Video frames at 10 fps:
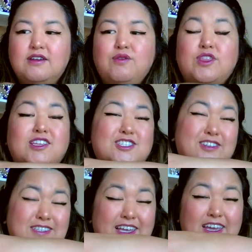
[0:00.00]
what this
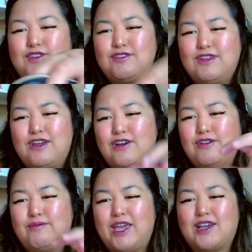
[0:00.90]
looks like. You
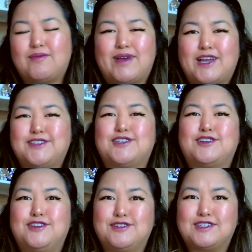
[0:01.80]
know, makeup bags are
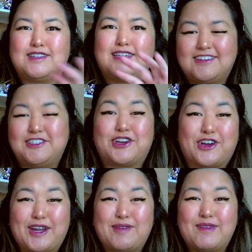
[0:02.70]
usually
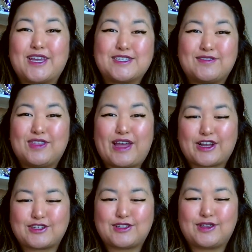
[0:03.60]
dirty because of
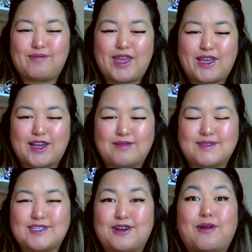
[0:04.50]
the makeup,
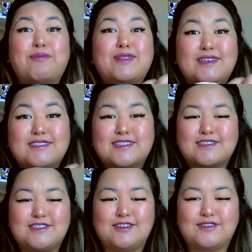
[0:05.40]
so please
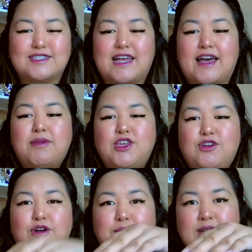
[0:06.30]
excuse that. But you
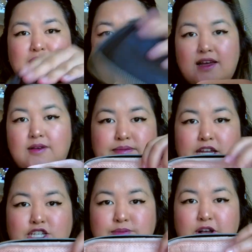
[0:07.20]
open it up,
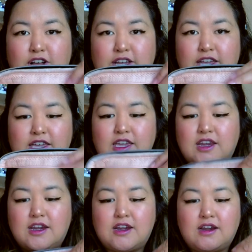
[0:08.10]
mesh pocket here,
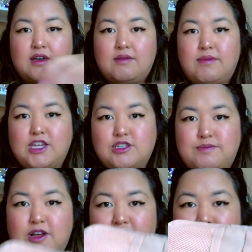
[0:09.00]
a mesh
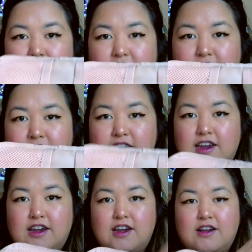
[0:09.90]
pocket
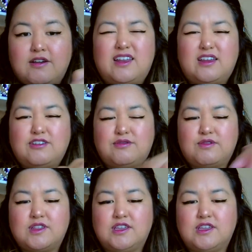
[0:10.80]
here that I don't really